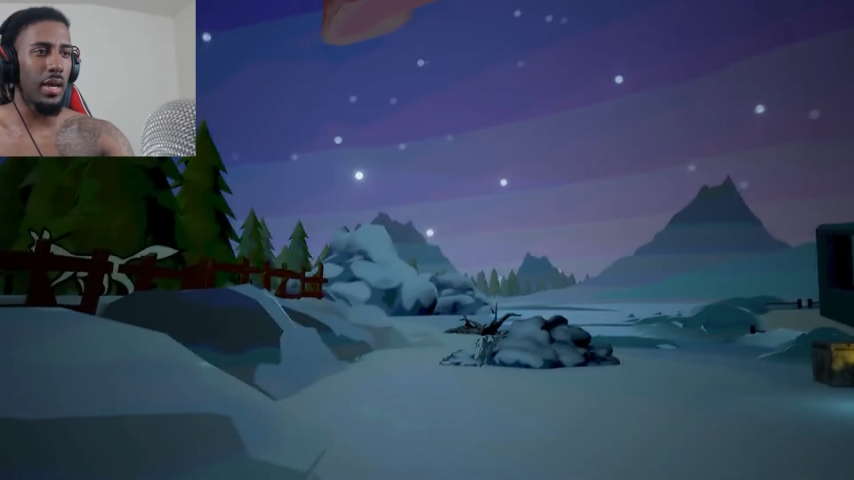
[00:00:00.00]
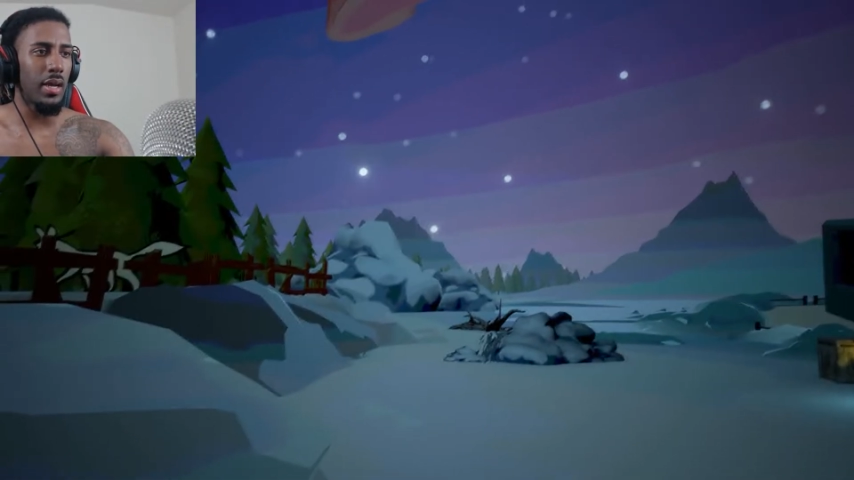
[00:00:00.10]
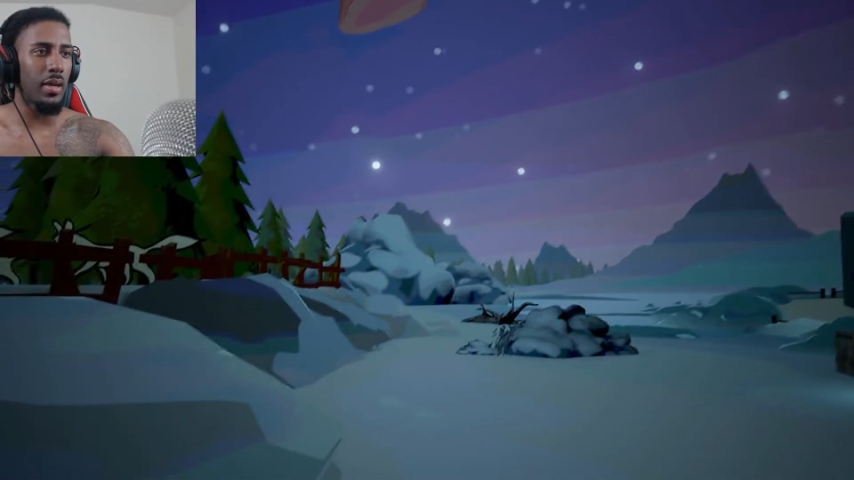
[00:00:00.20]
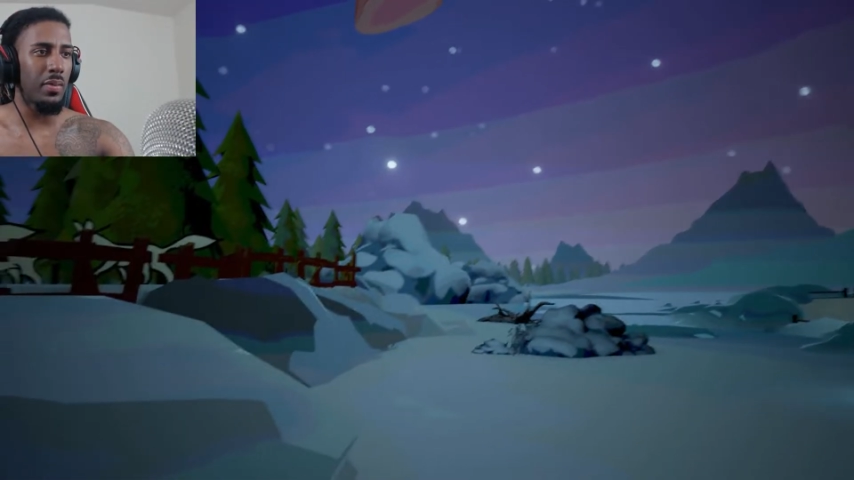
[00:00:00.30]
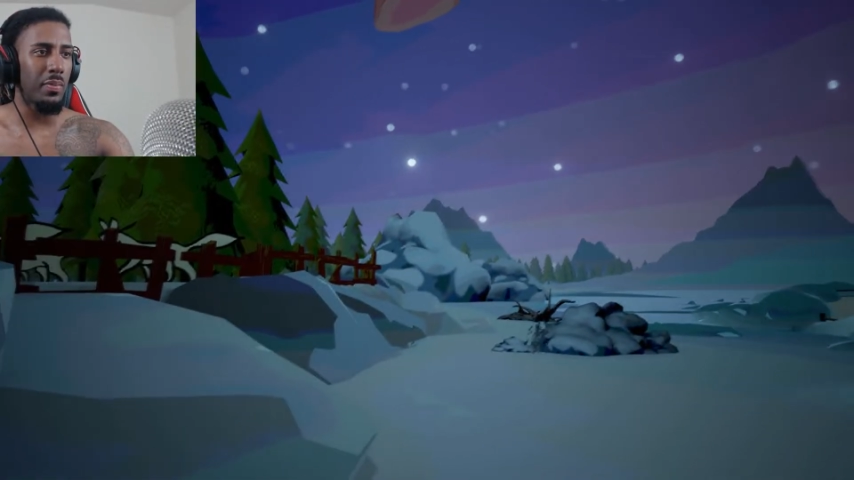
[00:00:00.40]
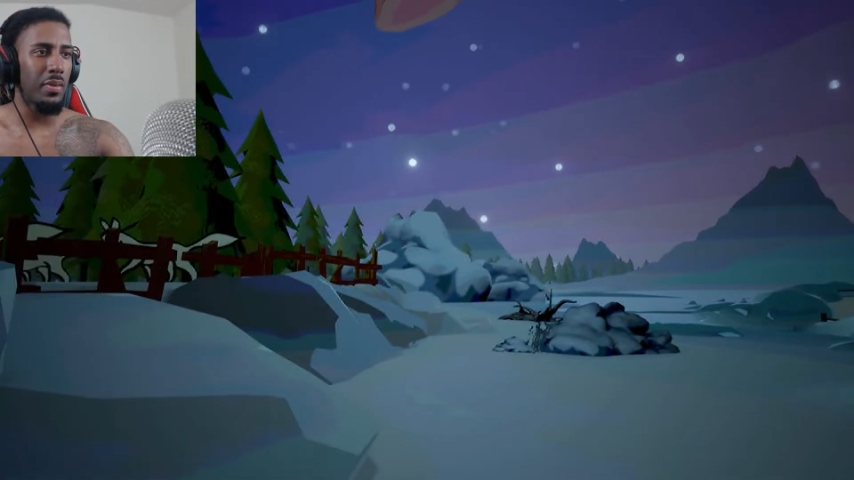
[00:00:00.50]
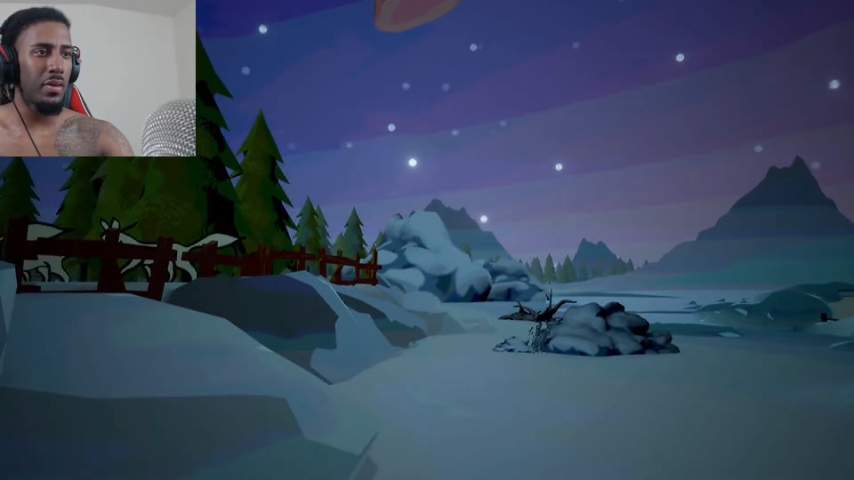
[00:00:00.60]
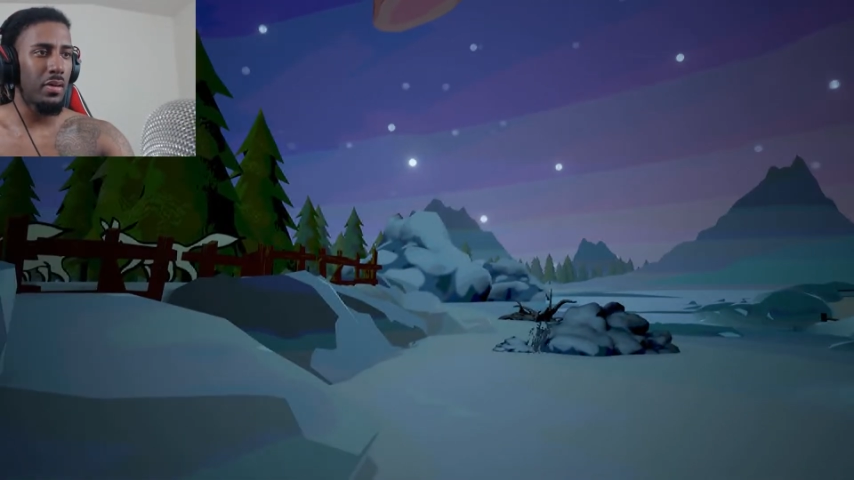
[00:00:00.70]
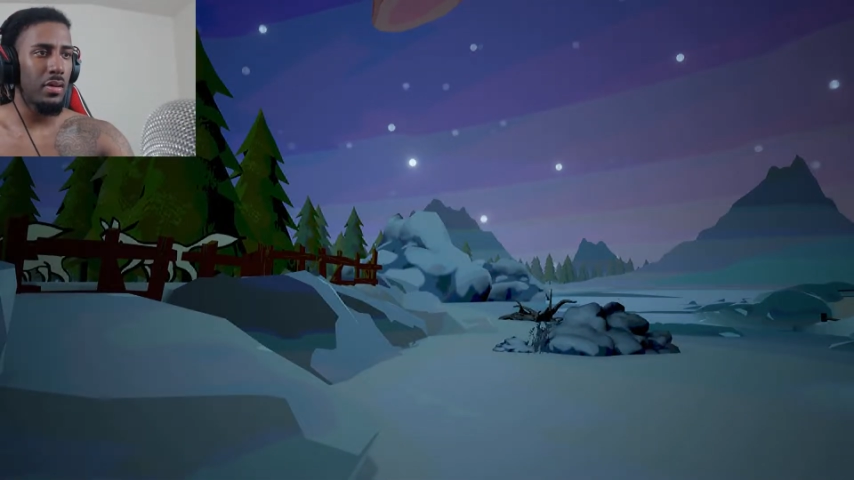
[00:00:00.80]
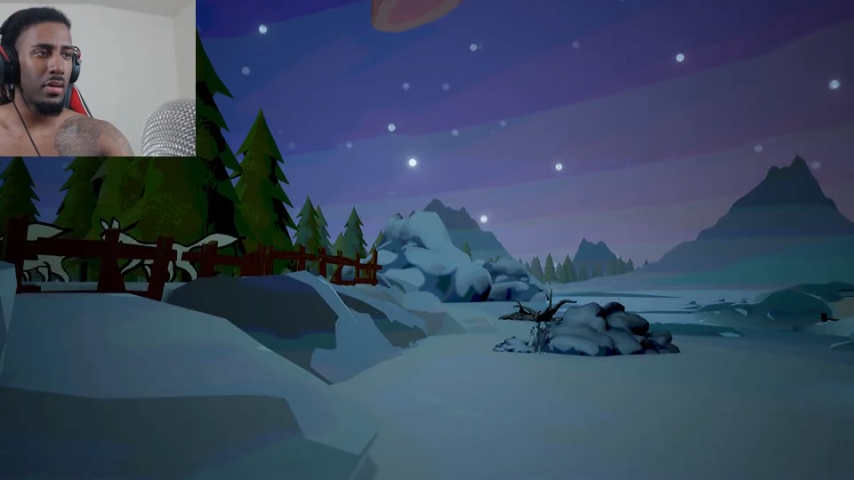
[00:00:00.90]
game.
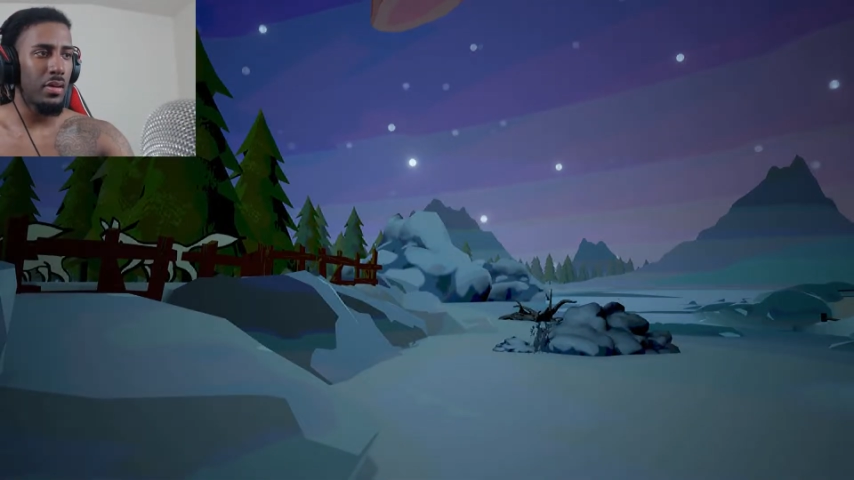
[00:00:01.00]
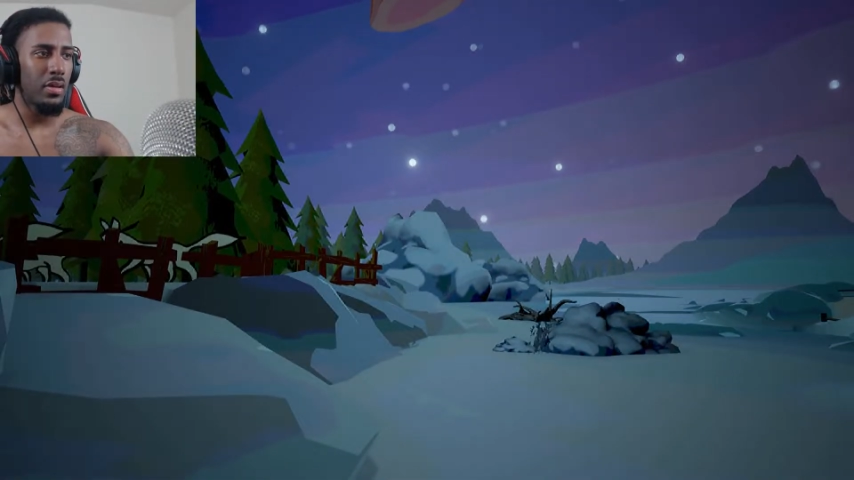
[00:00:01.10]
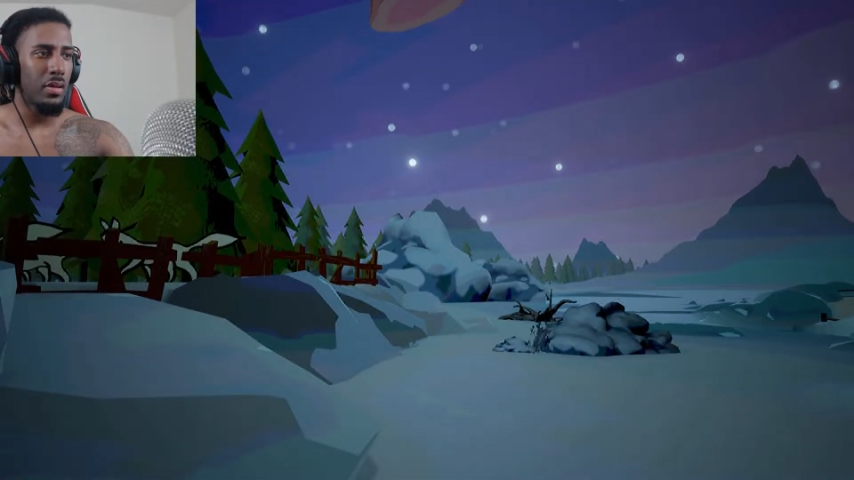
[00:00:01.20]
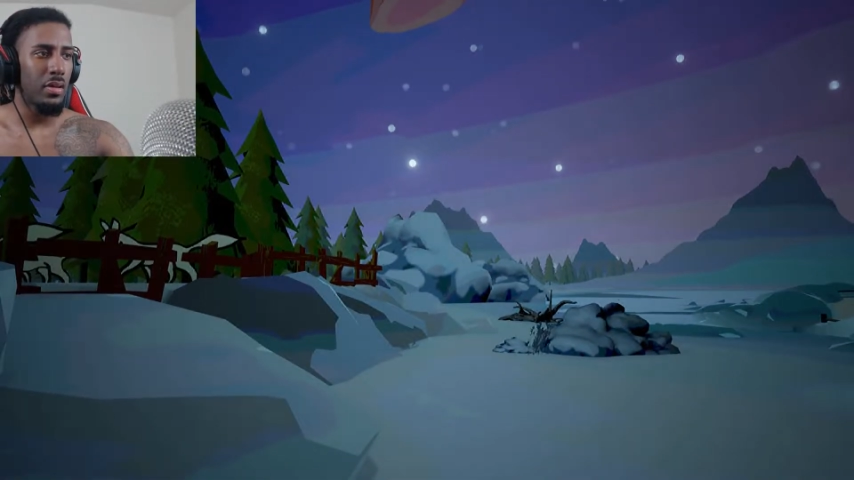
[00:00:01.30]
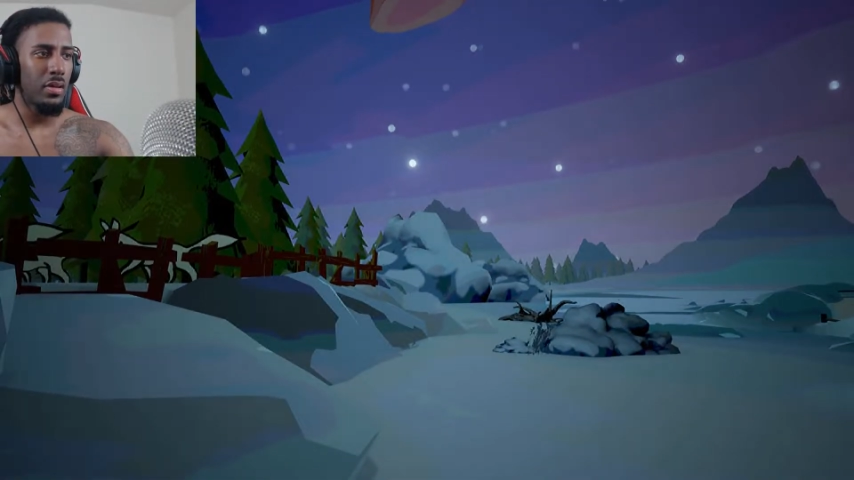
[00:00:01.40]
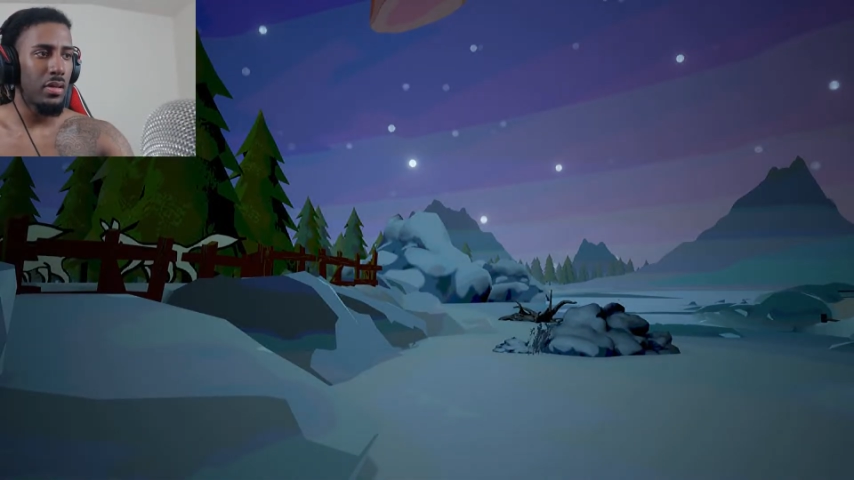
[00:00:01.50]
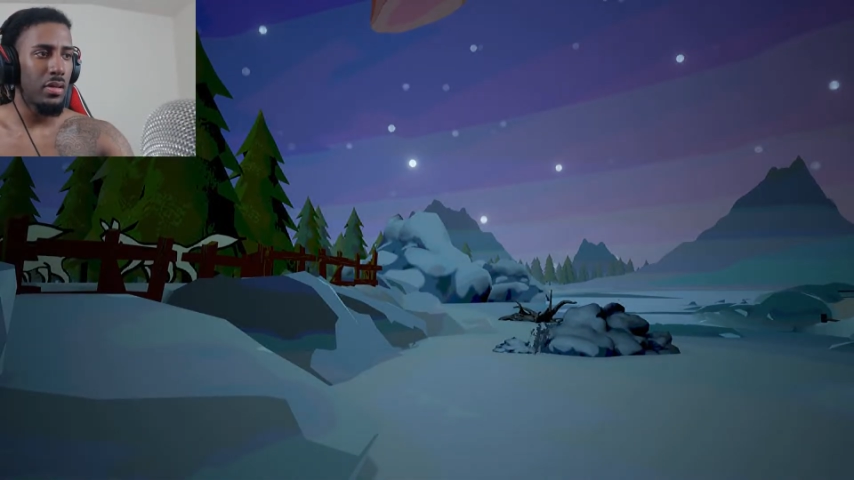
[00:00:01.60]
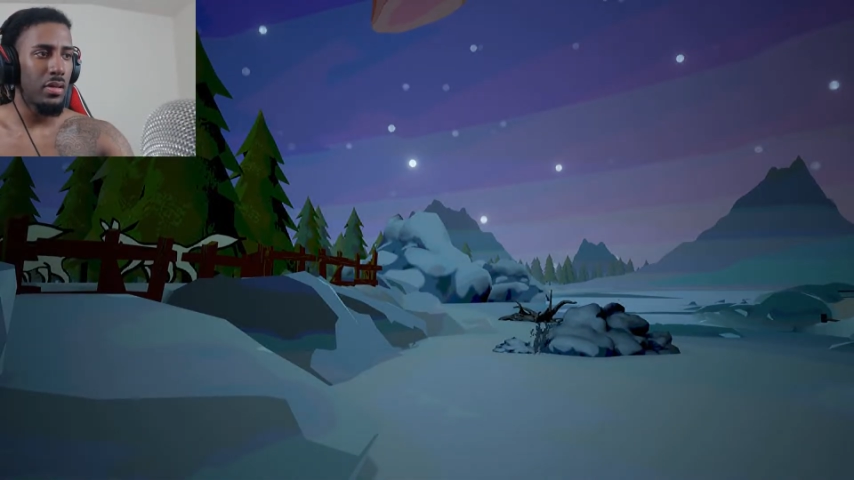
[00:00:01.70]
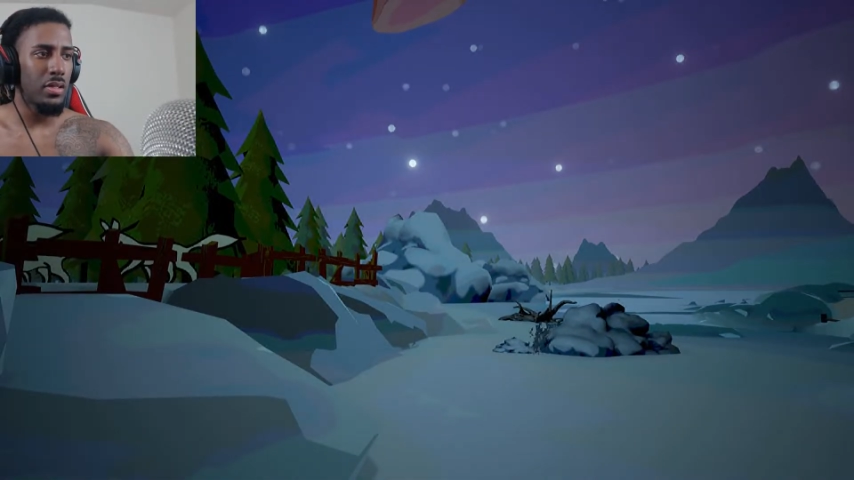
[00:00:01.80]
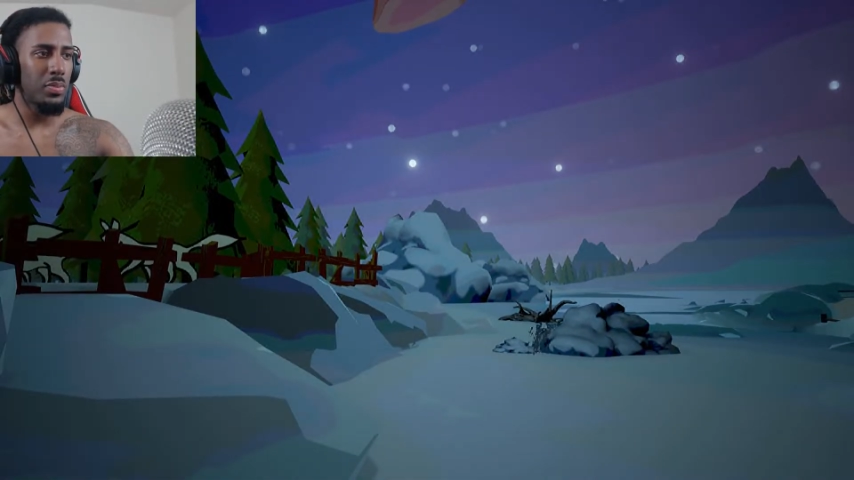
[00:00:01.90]

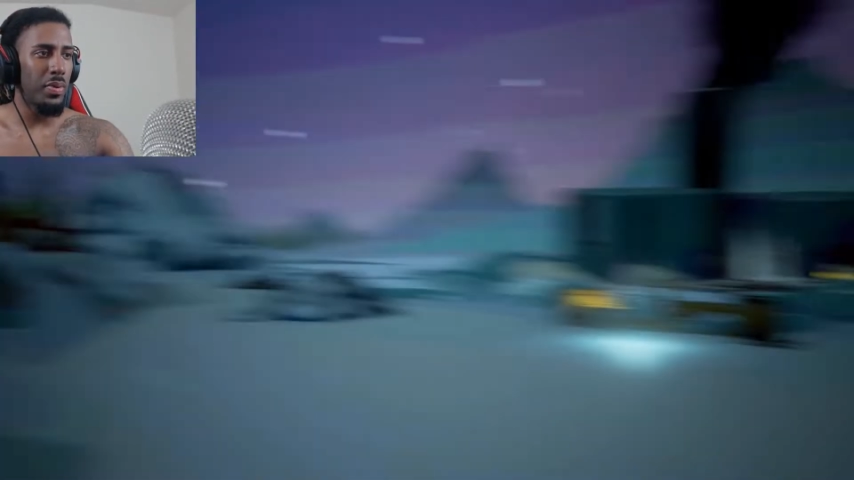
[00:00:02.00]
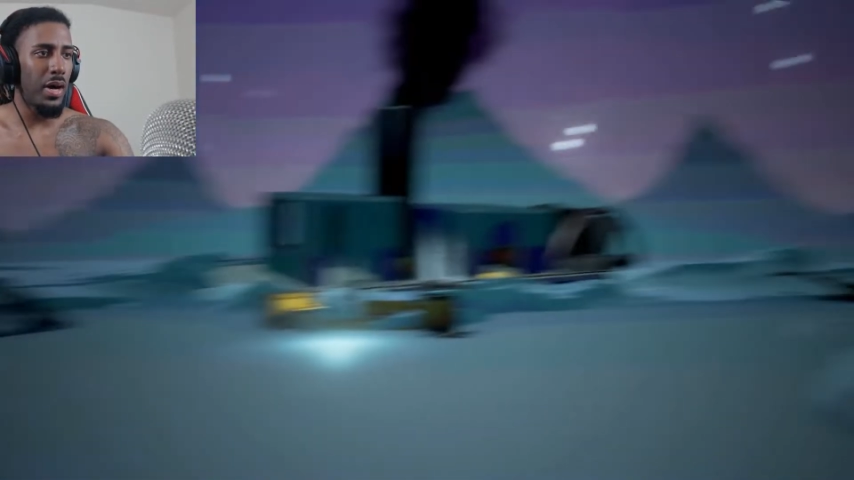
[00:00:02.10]
It's